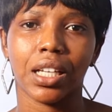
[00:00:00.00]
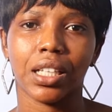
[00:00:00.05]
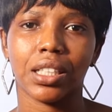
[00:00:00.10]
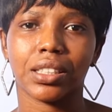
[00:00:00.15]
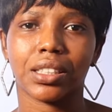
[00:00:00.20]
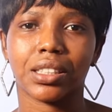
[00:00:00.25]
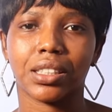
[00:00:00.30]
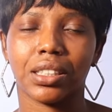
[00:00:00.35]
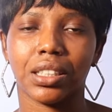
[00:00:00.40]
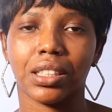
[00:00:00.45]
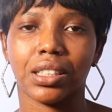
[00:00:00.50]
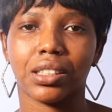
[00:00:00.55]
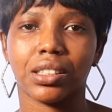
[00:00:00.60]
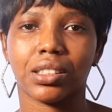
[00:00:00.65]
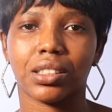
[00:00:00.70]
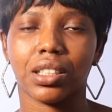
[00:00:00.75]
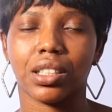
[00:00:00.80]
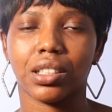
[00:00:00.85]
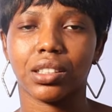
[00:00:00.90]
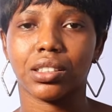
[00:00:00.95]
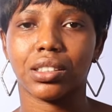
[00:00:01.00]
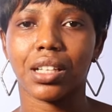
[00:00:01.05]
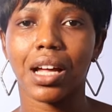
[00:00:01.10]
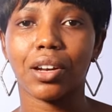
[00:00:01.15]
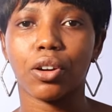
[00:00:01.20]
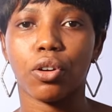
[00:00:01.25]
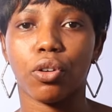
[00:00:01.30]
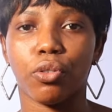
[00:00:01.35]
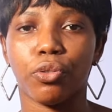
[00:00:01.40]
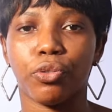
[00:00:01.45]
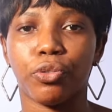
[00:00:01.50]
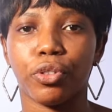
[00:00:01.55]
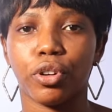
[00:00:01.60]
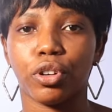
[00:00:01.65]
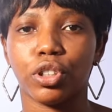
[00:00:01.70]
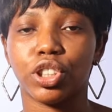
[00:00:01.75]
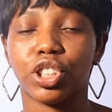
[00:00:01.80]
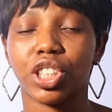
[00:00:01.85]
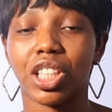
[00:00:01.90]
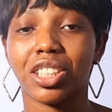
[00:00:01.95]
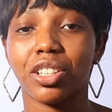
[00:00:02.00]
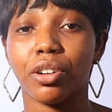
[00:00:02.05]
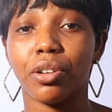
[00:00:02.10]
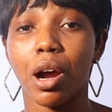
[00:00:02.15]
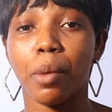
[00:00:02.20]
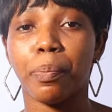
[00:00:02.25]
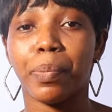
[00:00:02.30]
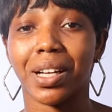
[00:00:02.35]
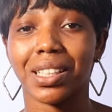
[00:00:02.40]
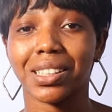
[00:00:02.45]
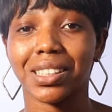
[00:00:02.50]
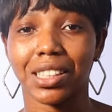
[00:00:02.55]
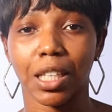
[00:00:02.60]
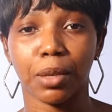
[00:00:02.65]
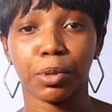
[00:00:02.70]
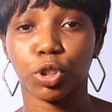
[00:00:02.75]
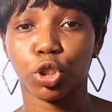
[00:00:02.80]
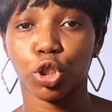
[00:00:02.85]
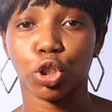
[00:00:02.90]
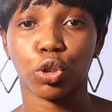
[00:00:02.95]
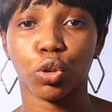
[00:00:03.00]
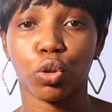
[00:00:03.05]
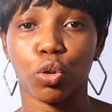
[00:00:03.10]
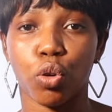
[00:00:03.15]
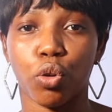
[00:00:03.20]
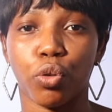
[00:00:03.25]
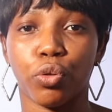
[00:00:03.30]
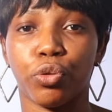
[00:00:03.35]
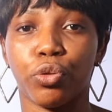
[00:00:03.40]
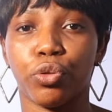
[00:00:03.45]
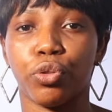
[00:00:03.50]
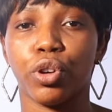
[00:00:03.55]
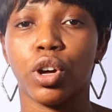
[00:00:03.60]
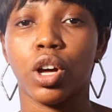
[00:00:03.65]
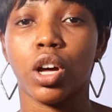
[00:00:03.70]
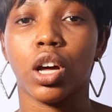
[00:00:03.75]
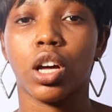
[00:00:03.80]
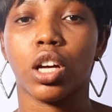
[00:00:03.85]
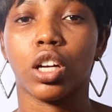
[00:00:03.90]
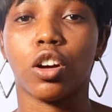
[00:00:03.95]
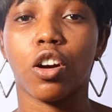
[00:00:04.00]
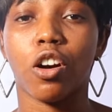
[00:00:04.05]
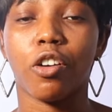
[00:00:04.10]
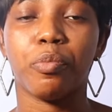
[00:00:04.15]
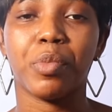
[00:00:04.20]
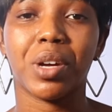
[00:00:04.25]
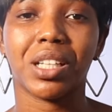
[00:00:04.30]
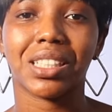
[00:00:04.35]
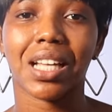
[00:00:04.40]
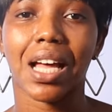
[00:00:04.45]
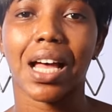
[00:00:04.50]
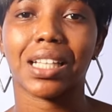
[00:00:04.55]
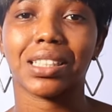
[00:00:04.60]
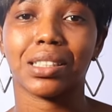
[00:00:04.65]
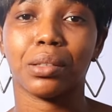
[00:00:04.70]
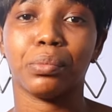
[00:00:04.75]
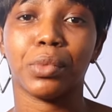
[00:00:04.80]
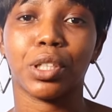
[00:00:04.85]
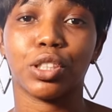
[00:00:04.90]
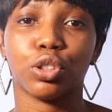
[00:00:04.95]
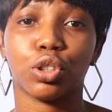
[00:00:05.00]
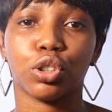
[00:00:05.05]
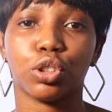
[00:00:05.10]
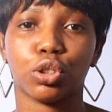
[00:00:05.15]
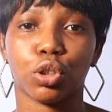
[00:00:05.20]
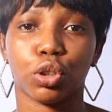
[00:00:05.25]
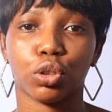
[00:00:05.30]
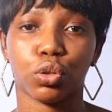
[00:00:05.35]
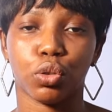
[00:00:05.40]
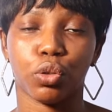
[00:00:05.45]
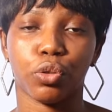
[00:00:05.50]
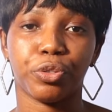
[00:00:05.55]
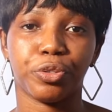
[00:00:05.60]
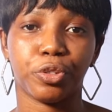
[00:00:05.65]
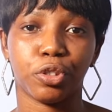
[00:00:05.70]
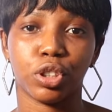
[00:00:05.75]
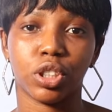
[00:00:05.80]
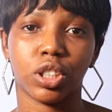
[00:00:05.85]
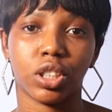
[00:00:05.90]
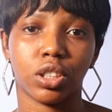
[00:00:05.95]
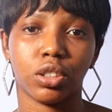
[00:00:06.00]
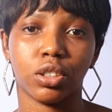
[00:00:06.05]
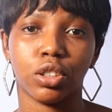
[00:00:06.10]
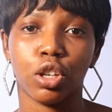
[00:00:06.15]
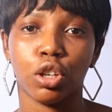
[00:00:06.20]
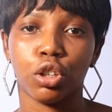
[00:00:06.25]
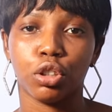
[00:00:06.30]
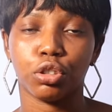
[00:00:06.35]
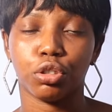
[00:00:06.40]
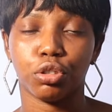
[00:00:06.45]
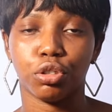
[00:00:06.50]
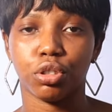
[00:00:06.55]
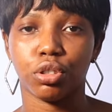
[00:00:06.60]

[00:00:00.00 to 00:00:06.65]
is, is, is that of a general perception of government as a major source of funding to